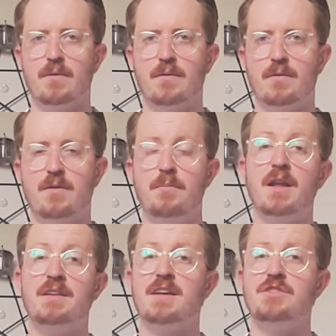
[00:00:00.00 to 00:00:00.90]
See,
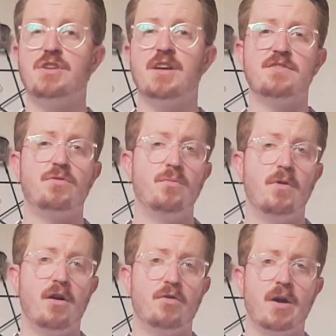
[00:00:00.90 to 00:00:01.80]
meditation has
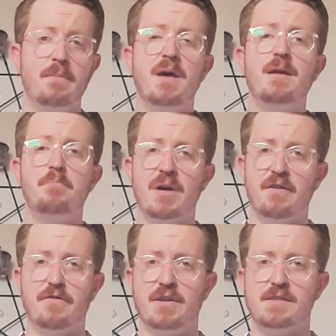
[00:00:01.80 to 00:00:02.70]
a great many
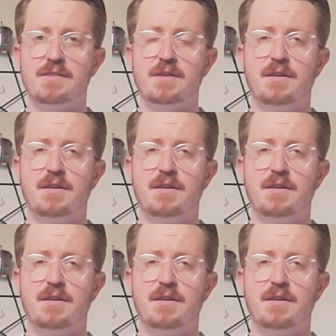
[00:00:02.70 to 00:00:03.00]
benefits.